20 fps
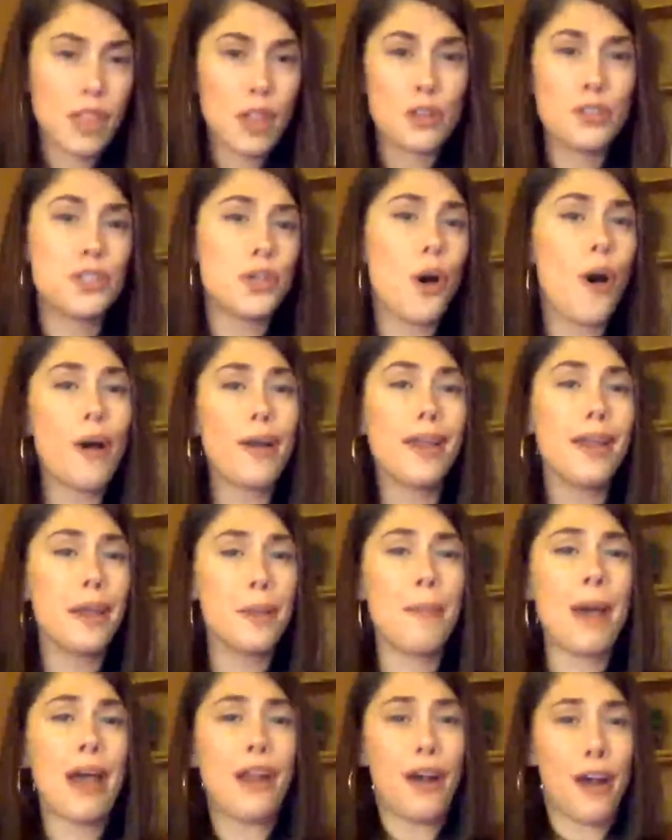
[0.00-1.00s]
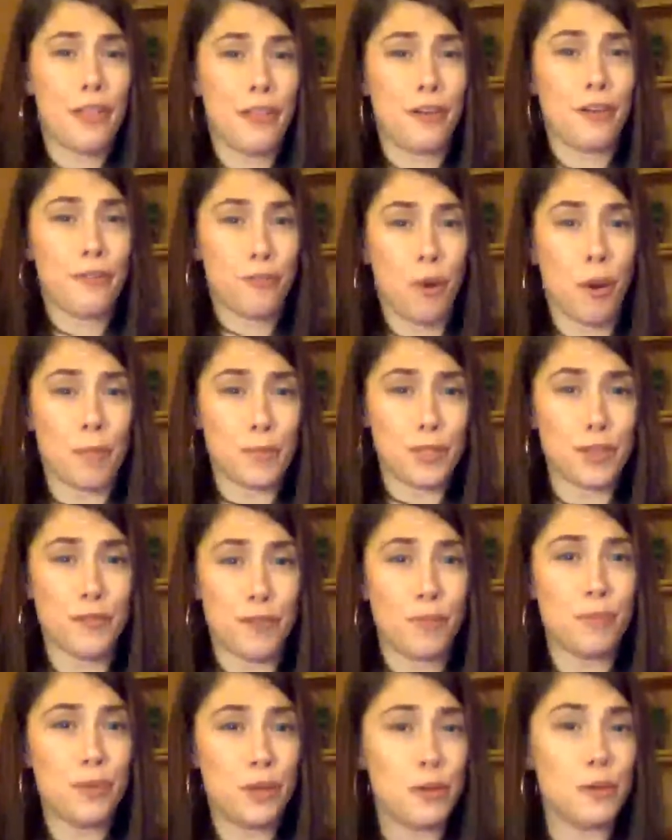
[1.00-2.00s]
talking about other forms of
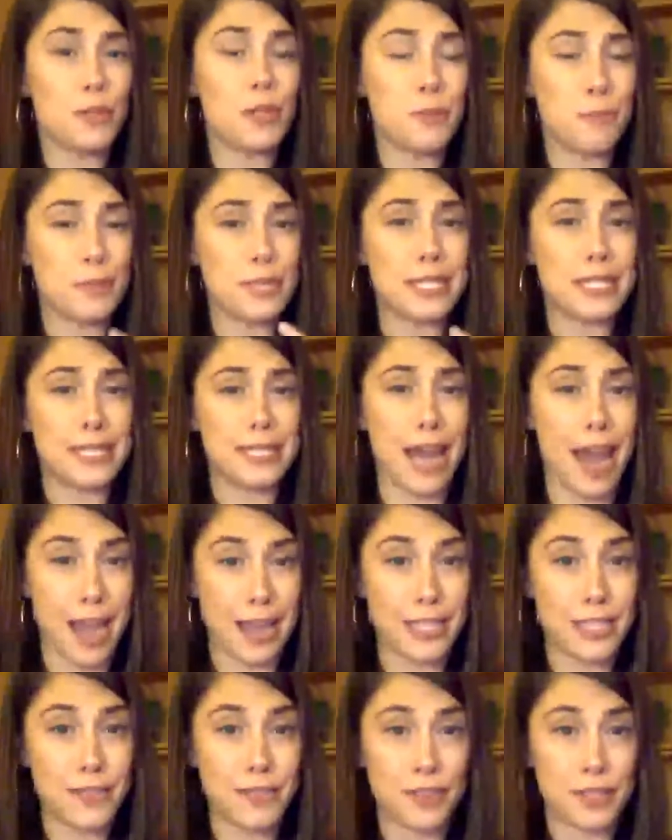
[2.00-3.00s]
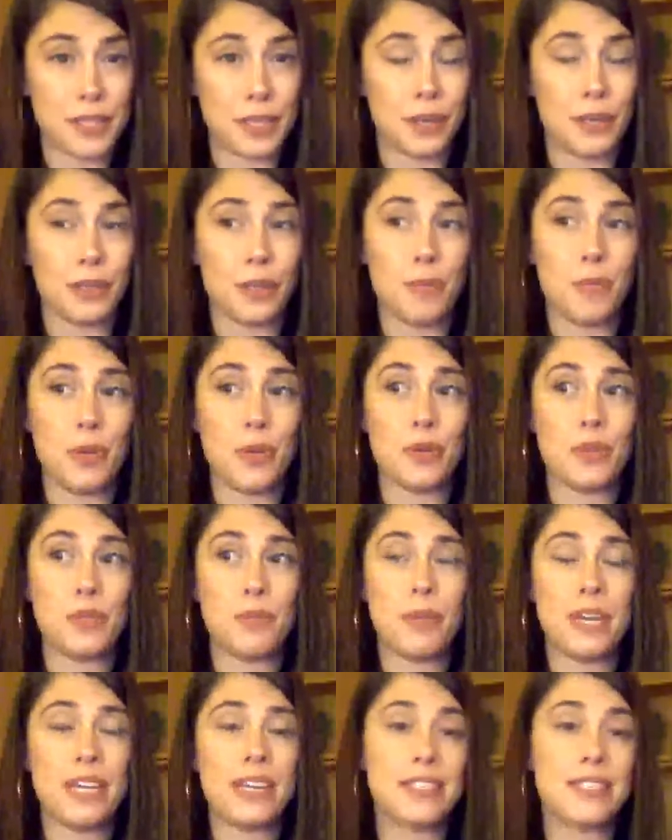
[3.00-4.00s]
abuse besides physical abuse,
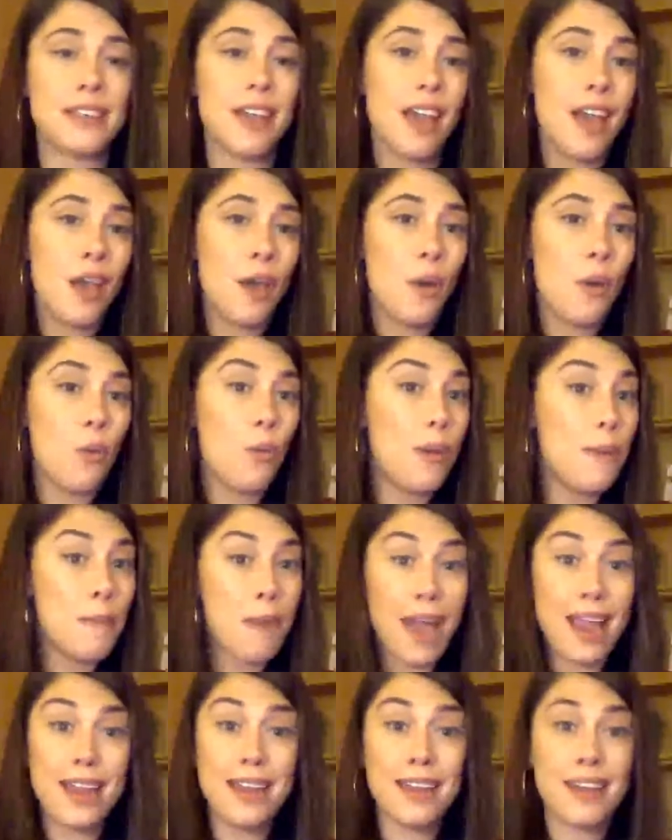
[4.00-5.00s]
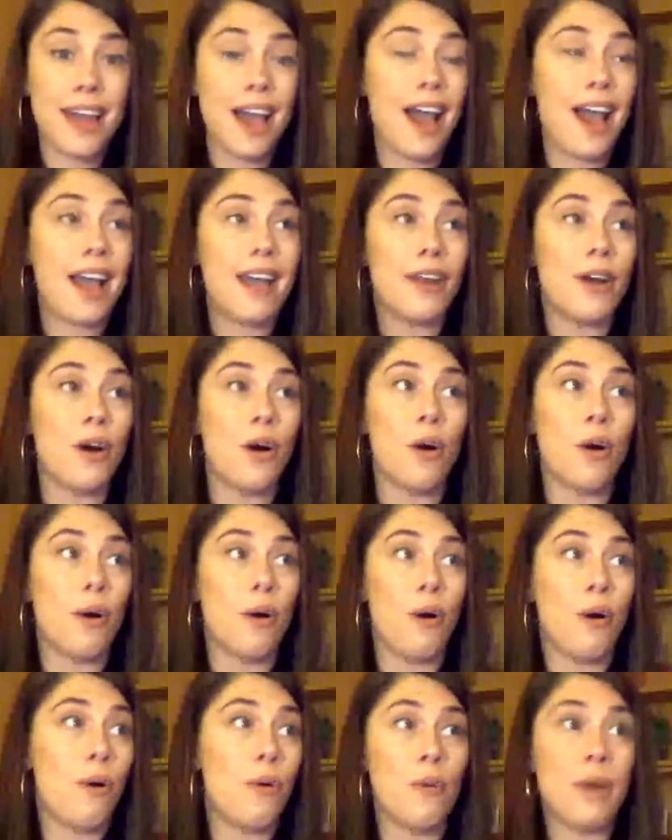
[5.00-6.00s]
because we might not
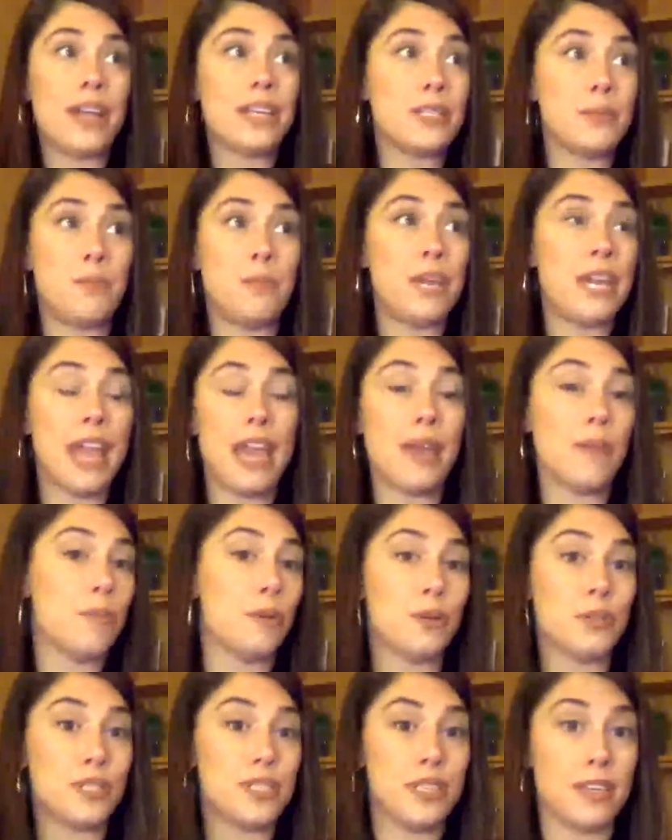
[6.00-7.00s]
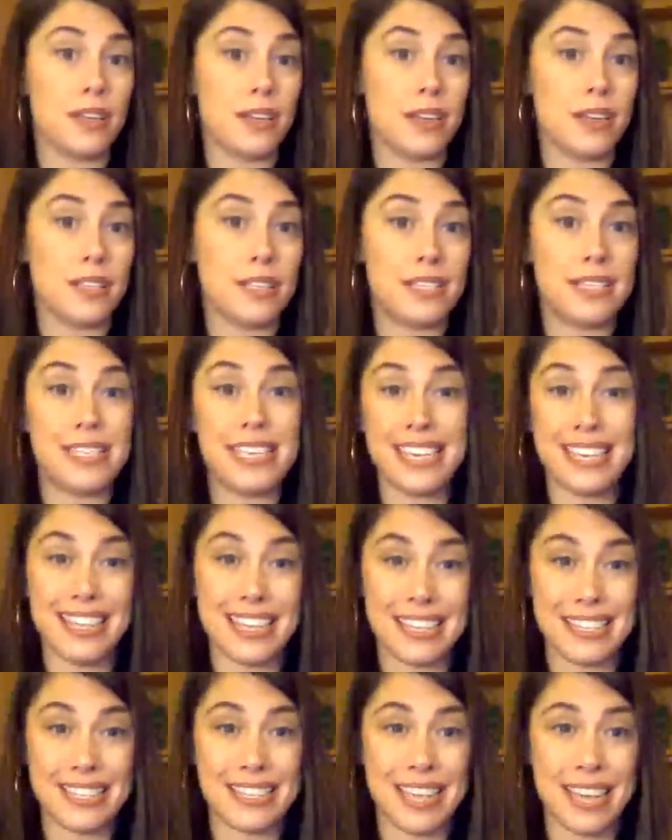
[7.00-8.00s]
always be able to see
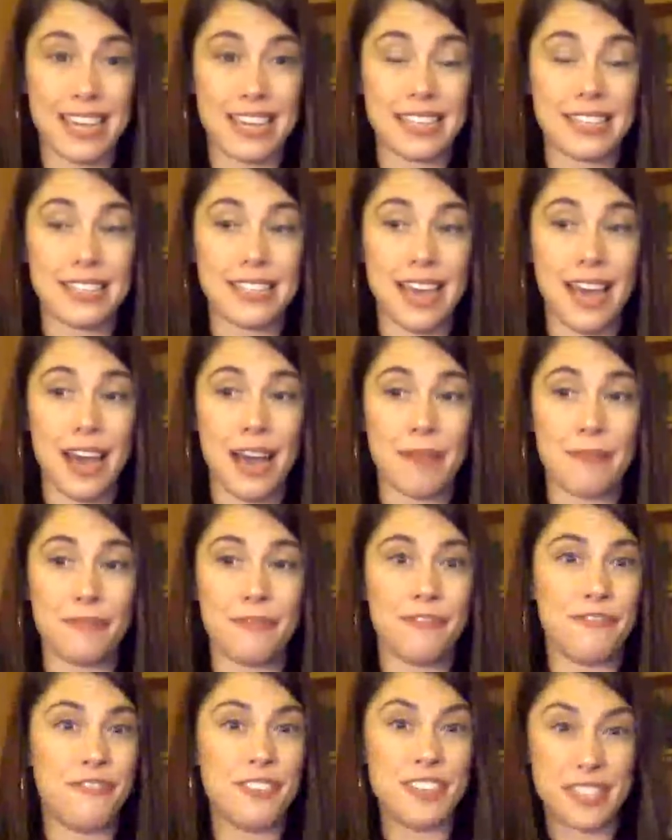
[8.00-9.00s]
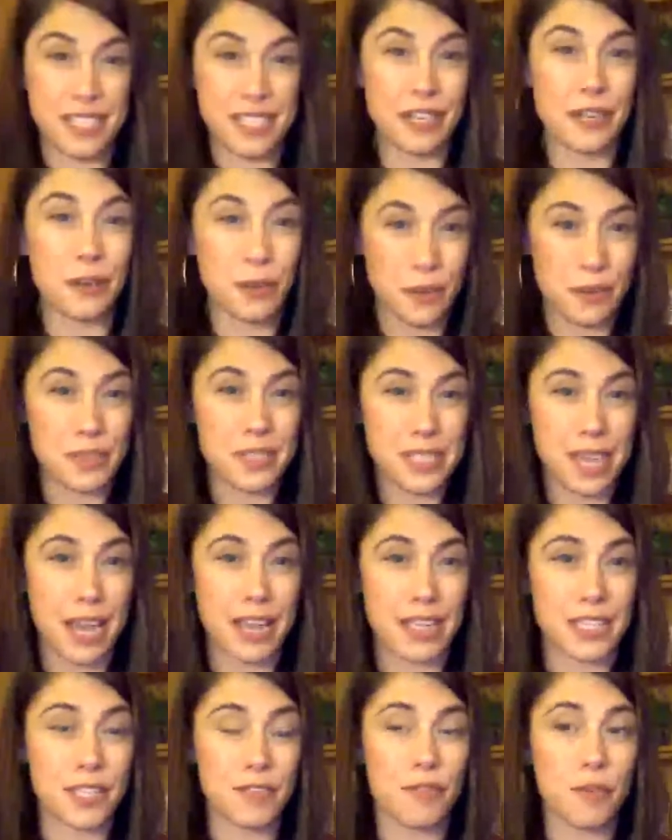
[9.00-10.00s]
these things, physical
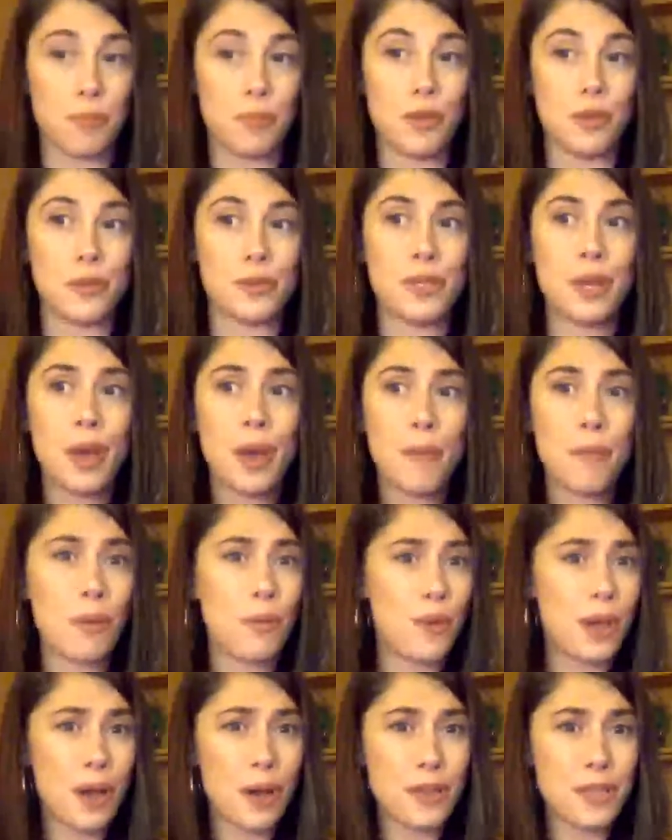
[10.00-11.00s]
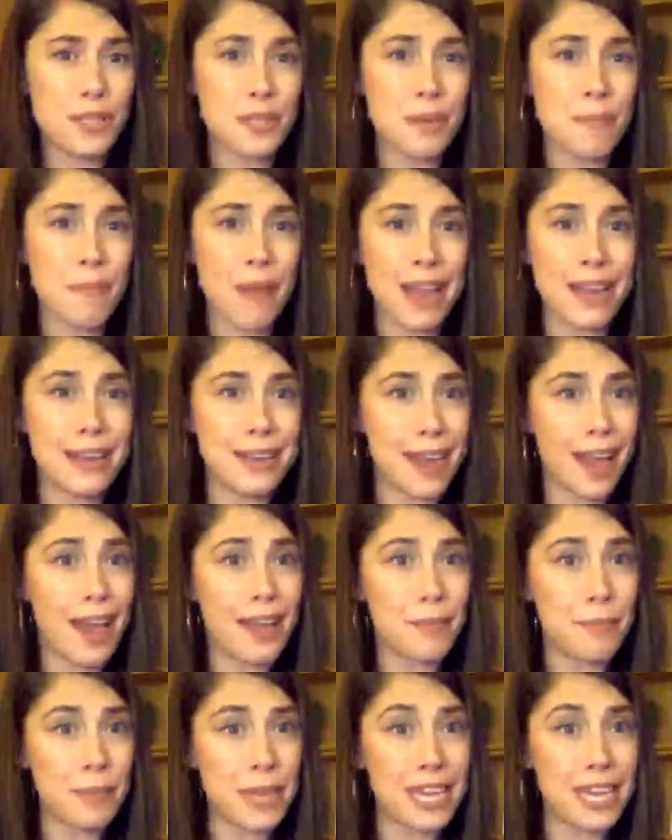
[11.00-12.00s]
signs of abuse, but we also might not
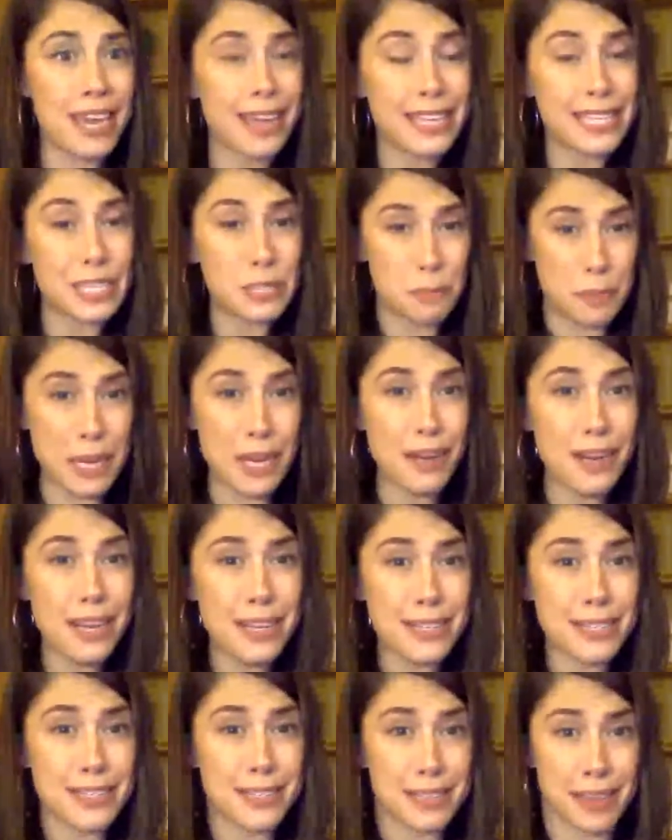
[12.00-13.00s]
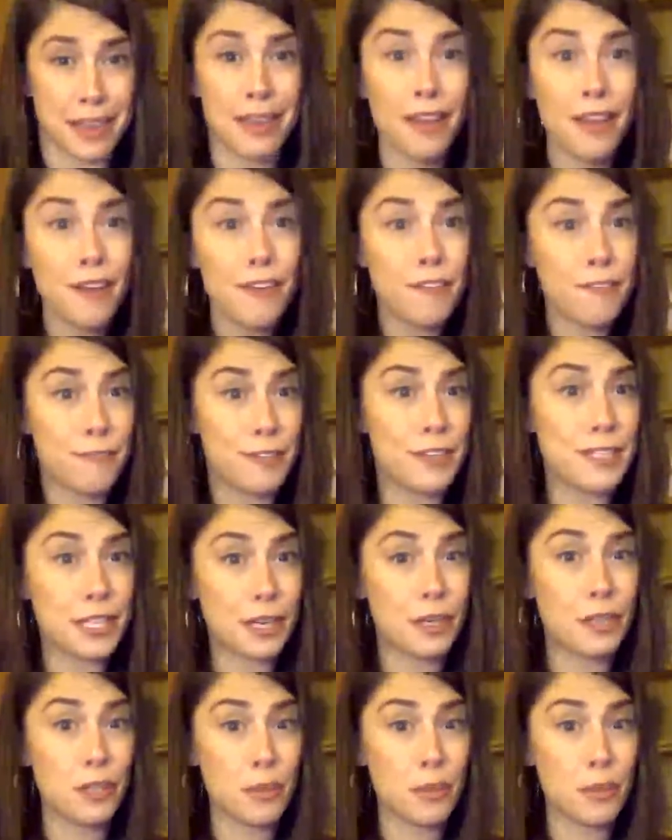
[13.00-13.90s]
be experiencing physical